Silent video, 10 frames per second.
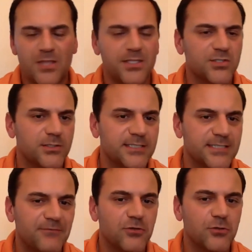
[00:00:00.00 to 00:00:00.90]
this, this
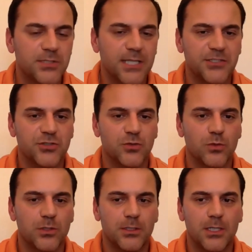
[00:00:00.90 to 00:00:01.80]
afternoon's lecture
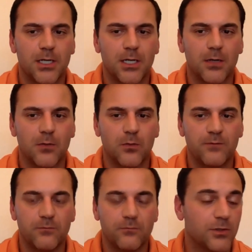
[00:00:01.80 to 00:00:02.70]
will, uh,
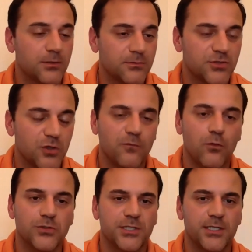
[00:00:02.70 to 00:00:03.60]
we, we're so
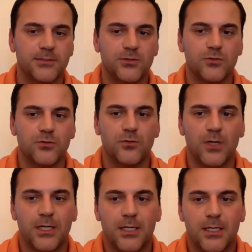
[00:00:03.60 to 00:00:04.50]
fortunate to
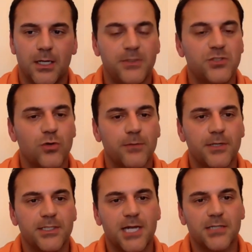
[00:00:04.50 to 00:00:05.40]
uh, be joined
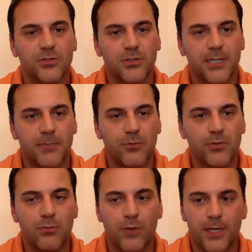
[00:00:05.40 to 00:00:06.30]
by doctor
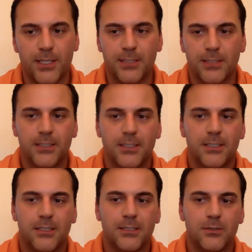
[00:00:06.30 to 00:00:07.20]
Anne-Marie Brady,
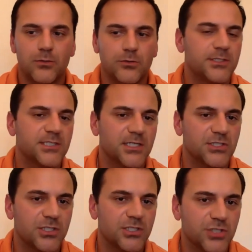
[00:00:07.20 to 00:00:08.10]
who will
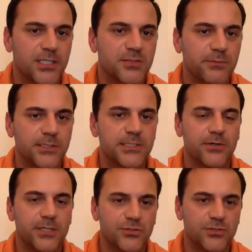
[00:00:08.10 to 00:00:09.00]
discuss China's
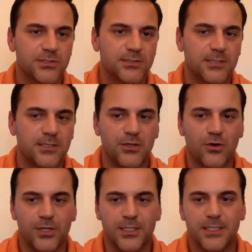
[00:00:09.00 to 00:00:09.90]
military interest in the
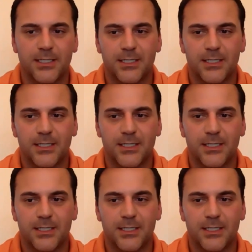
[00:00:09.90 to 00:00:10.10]
Arctic.